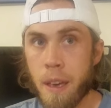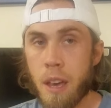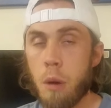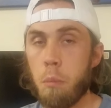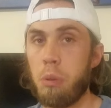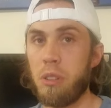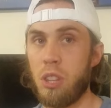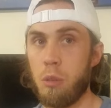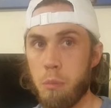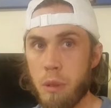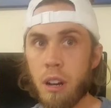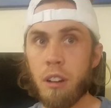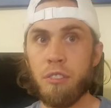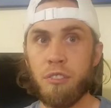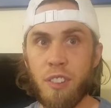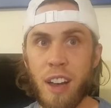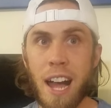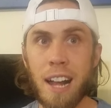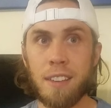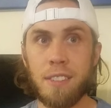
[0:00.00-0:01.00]
But the mere
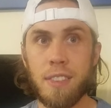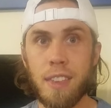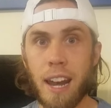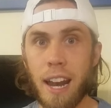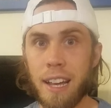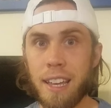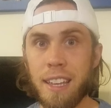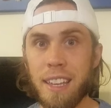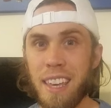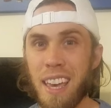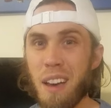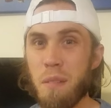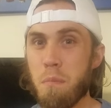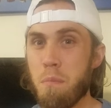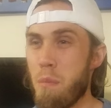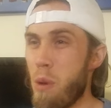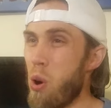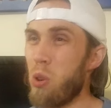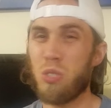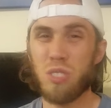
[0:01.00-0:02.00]
fact that I can get
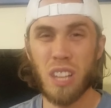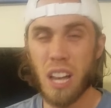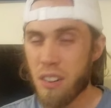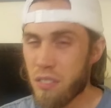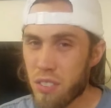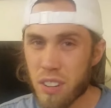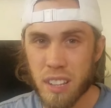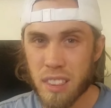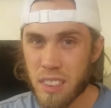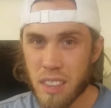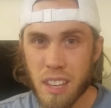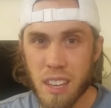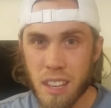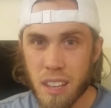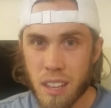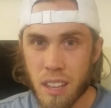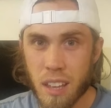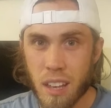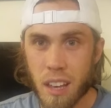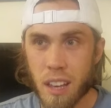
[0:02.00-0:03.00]
most everything
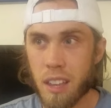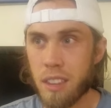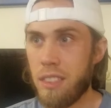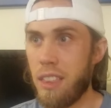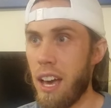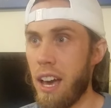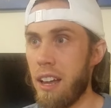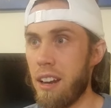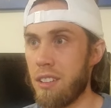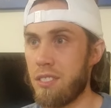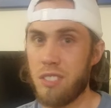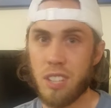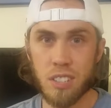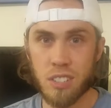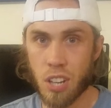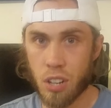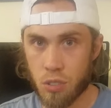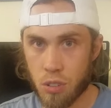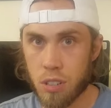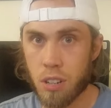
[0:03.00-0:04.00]
that a
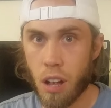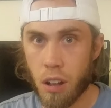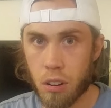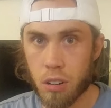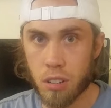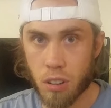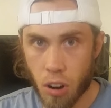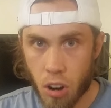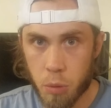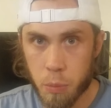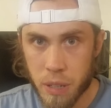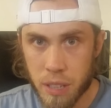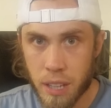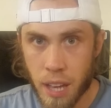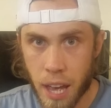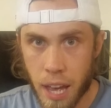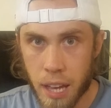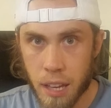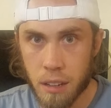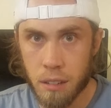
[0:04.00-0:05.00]
$600 Garmin
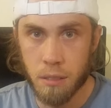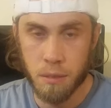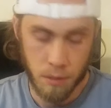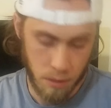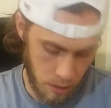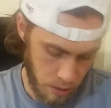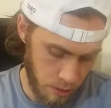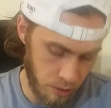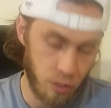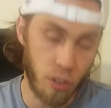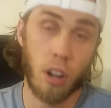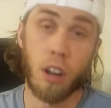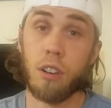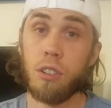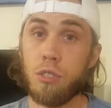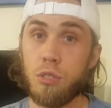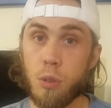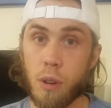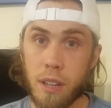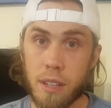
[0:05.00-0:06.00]
can for
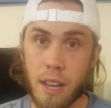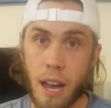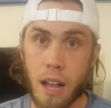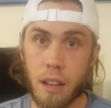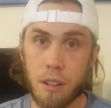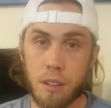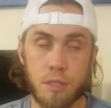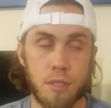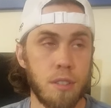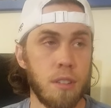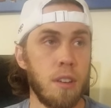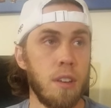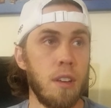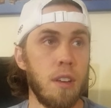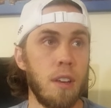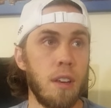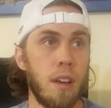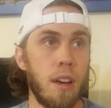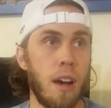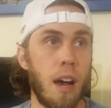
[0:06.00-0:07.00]
$120,
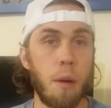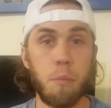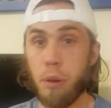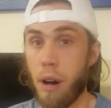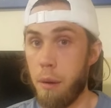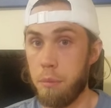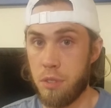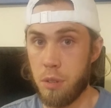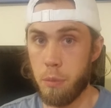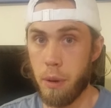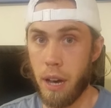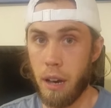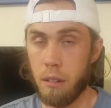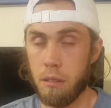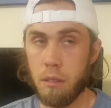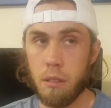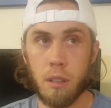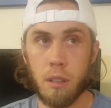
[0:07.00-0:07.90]
I'm pumped about.